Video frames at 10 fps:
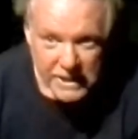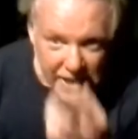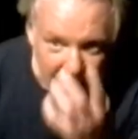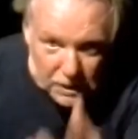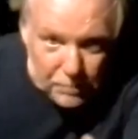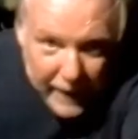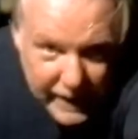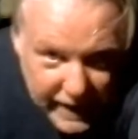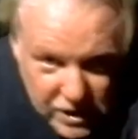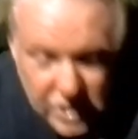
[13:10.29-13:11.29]
take the
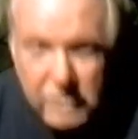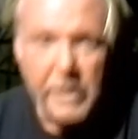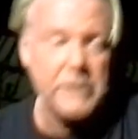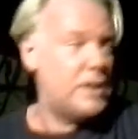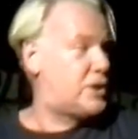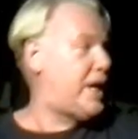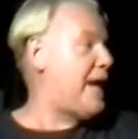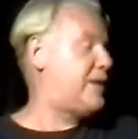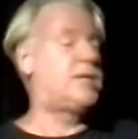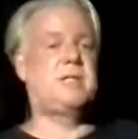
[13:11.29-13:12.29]
bait, and just and just
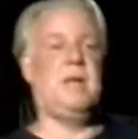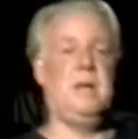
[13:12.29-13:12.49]
take this,